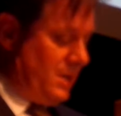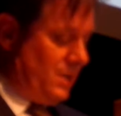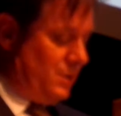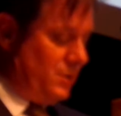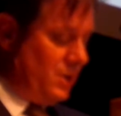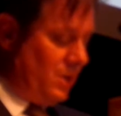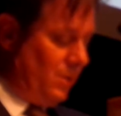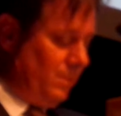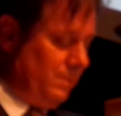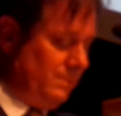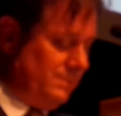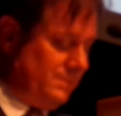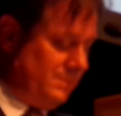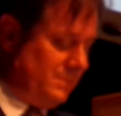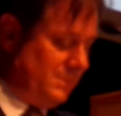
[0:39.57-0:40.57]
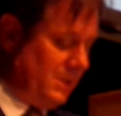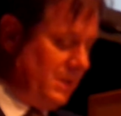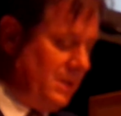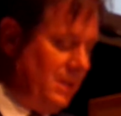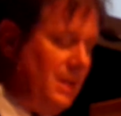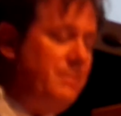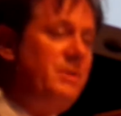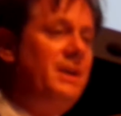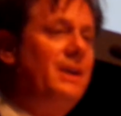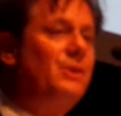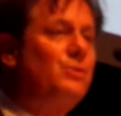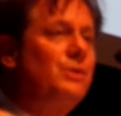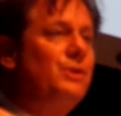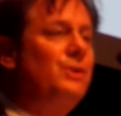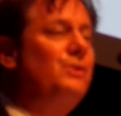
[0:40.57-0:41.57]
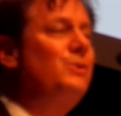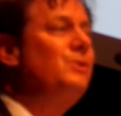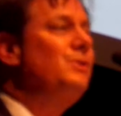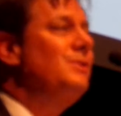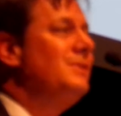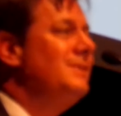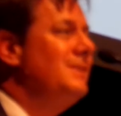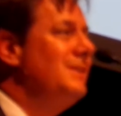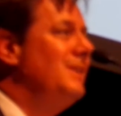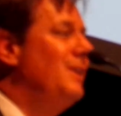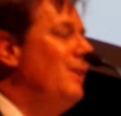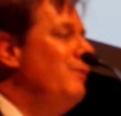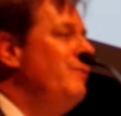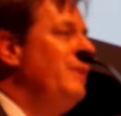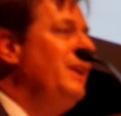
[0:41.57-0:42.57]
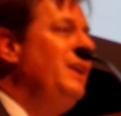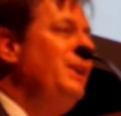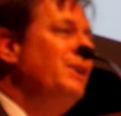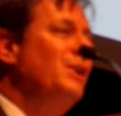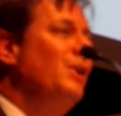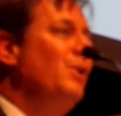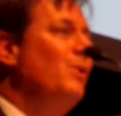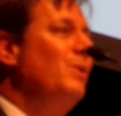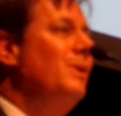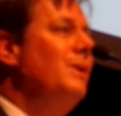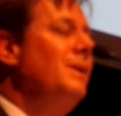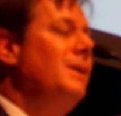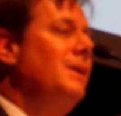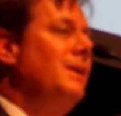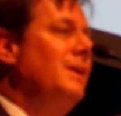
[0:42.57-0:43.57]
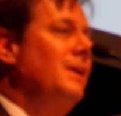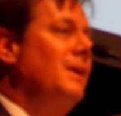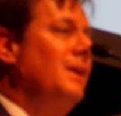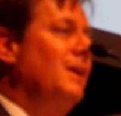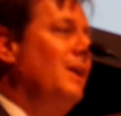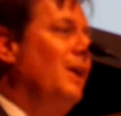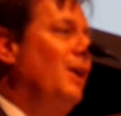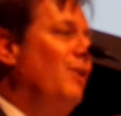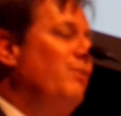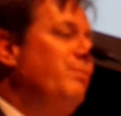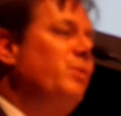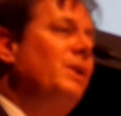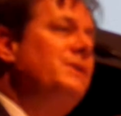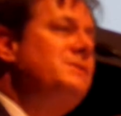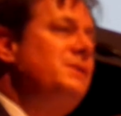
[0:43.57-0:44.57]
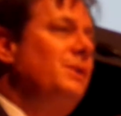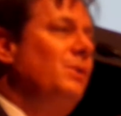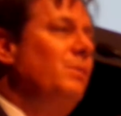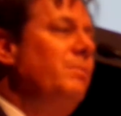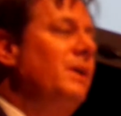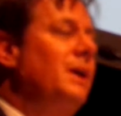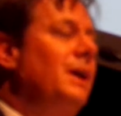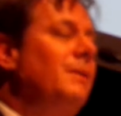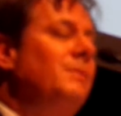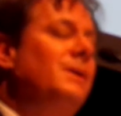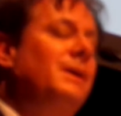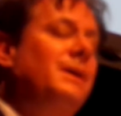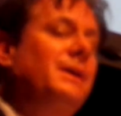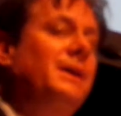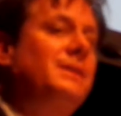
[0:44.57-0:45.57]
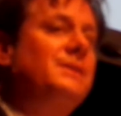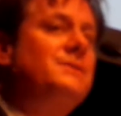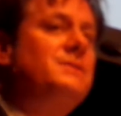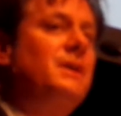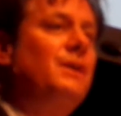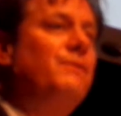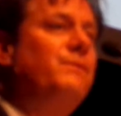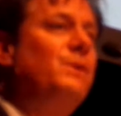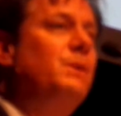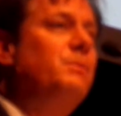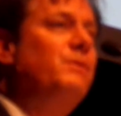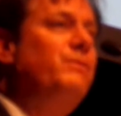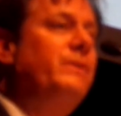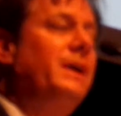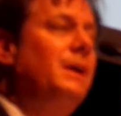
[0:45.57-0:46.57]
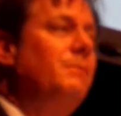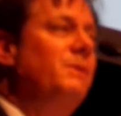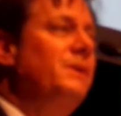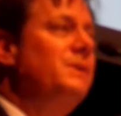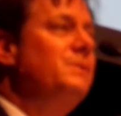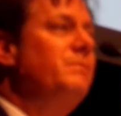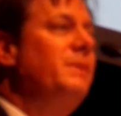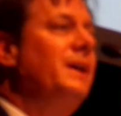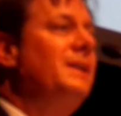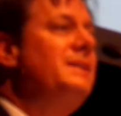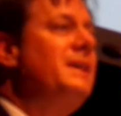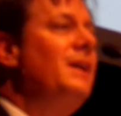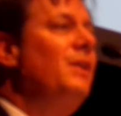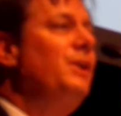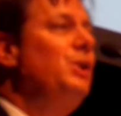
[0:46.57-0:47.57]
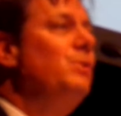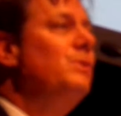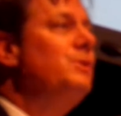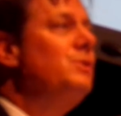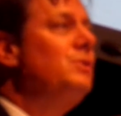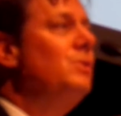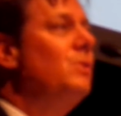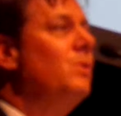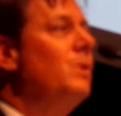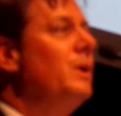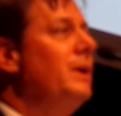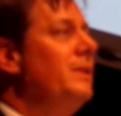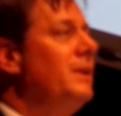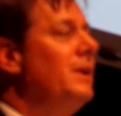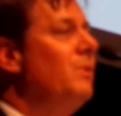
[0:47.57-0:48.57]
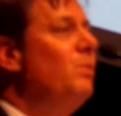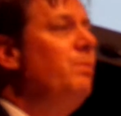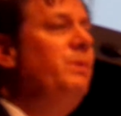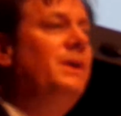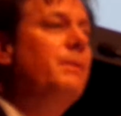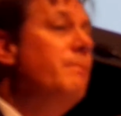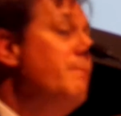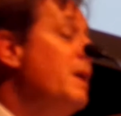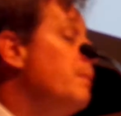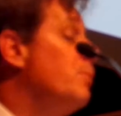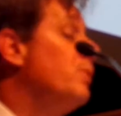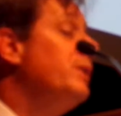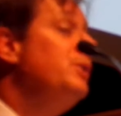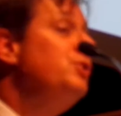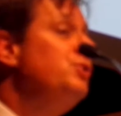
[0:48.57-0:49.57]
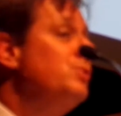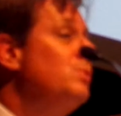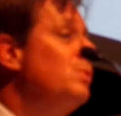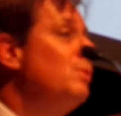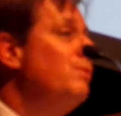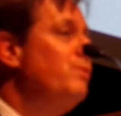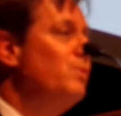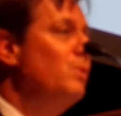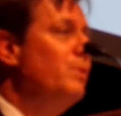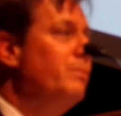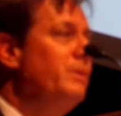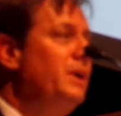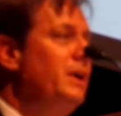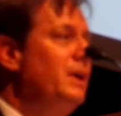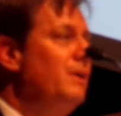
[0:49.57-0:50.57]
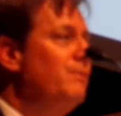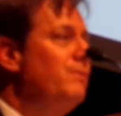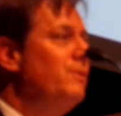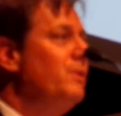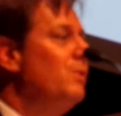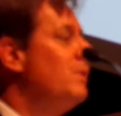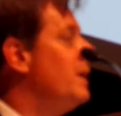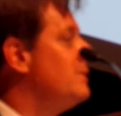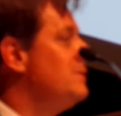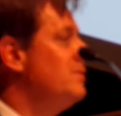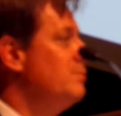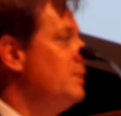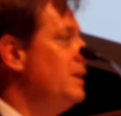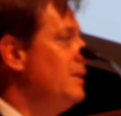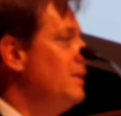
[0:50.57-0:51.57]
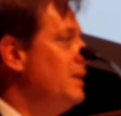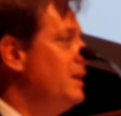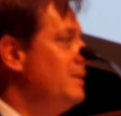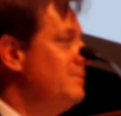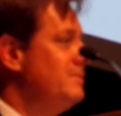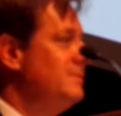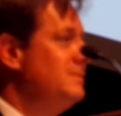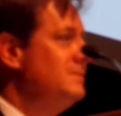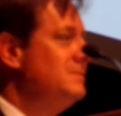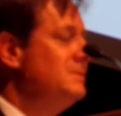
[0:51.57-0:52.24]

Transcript: So let me introduce a video of President Obama at the Center for Urban Families by telling you a story that will be a memory jewel for me for the rest of my life.